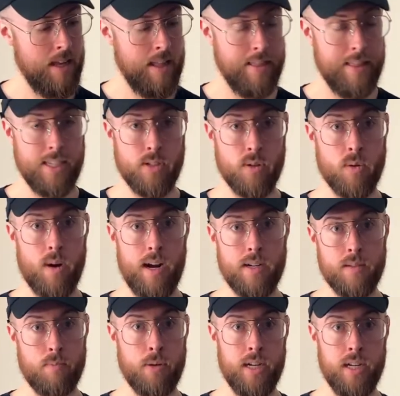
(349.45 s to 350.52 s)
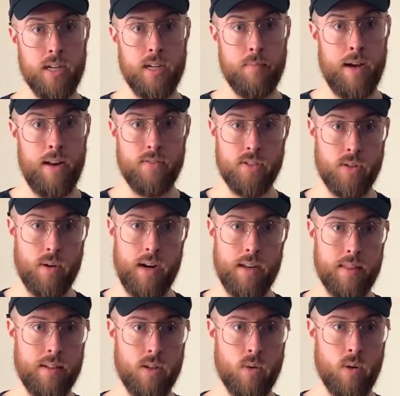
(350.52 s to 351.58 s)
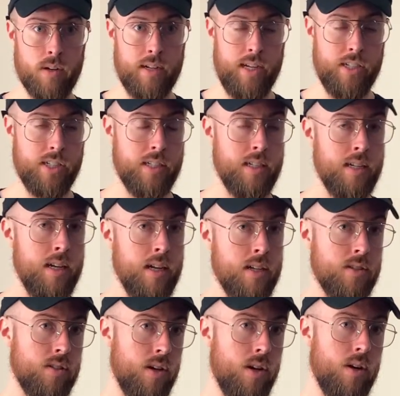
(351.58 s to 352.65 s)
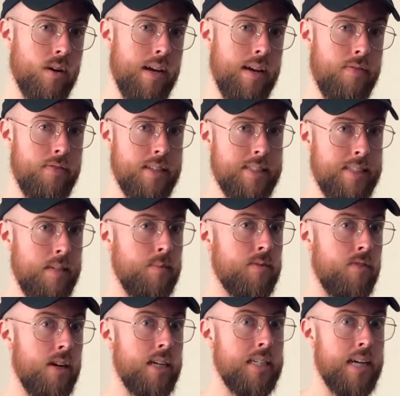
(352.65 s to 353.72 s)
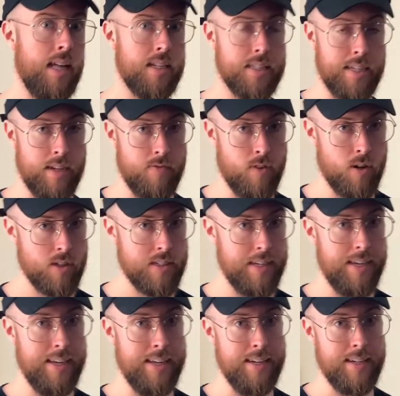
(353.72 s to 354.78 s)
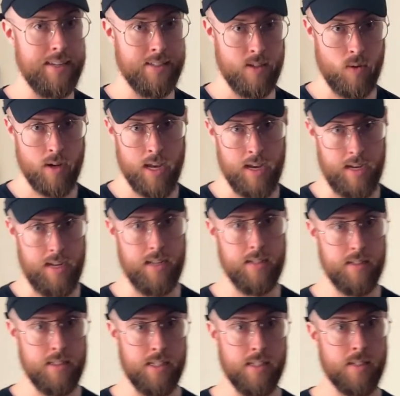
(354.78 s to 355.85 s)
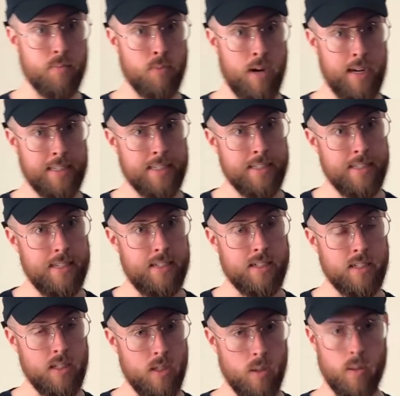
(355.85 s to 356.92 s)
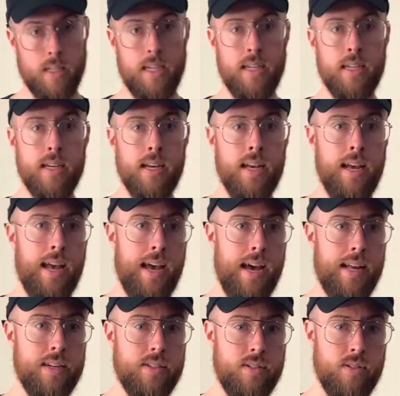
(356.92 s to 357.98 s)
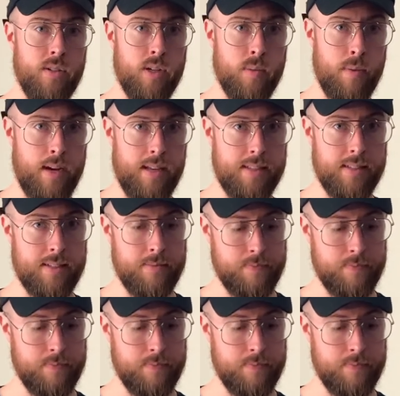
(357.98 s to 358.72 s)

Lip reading: This requires a pretty good amount of strength and coordination, so if this seems very challenging at first, it is okay. Just practice it slowly and do your best.